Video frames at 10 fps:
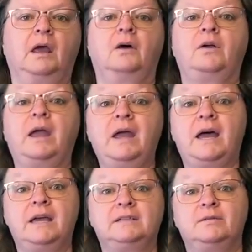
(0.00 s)
Okay
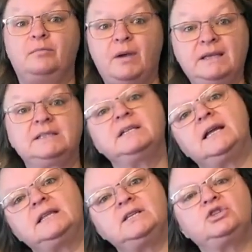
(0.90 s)
guys, best to
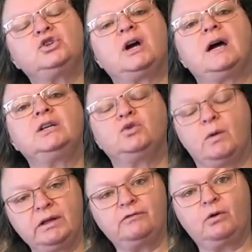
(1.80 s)
let these dry
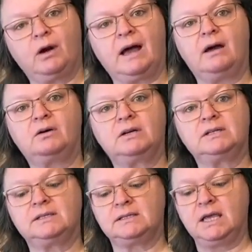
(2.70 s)
24
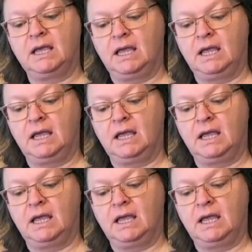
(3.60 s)
hours